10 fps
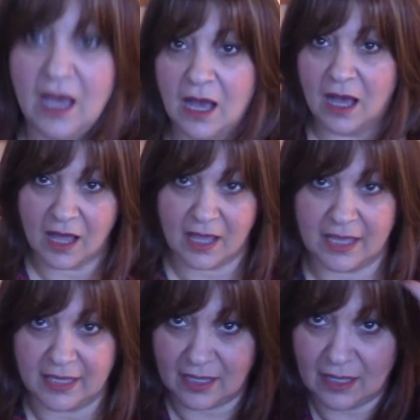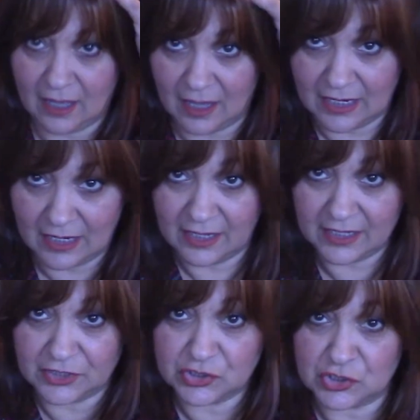I, I
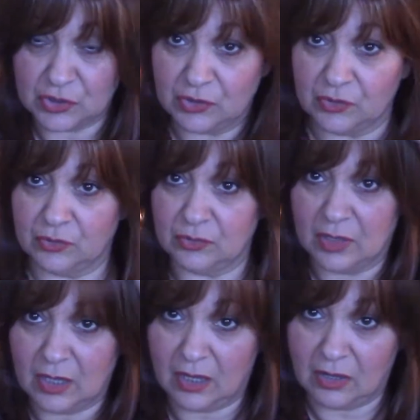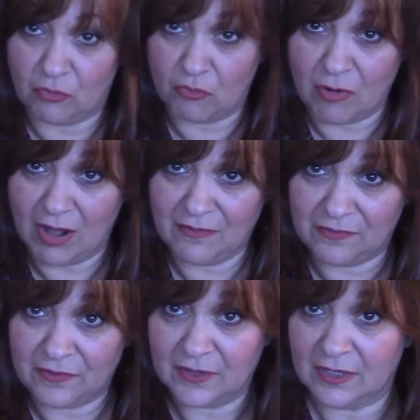like to uh,
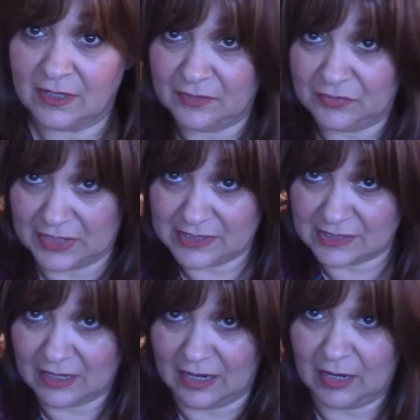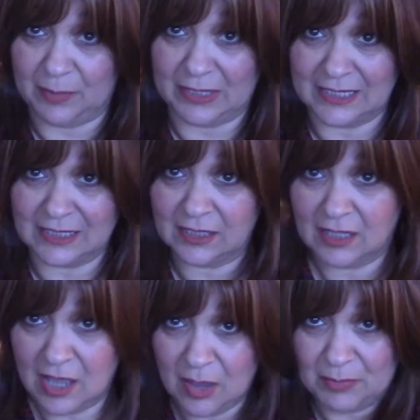rough this style up a little
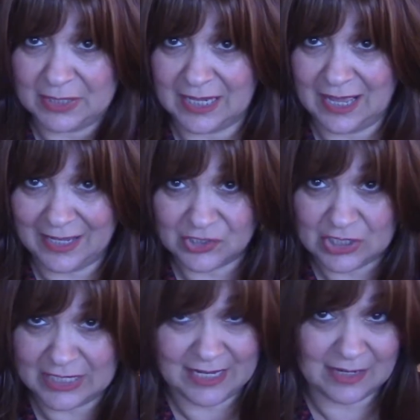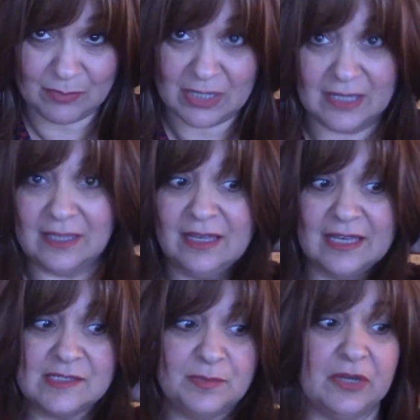but actually in my
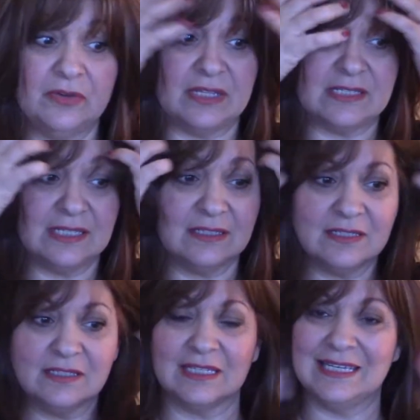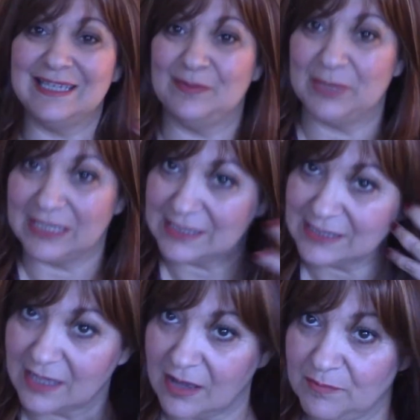experience it doesn't keep its
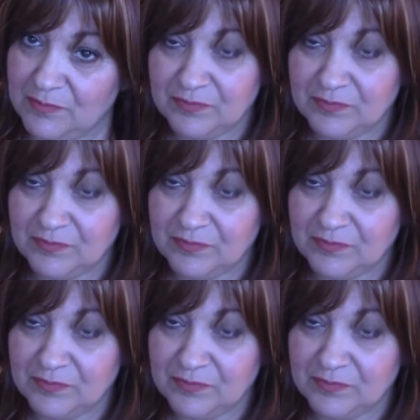um,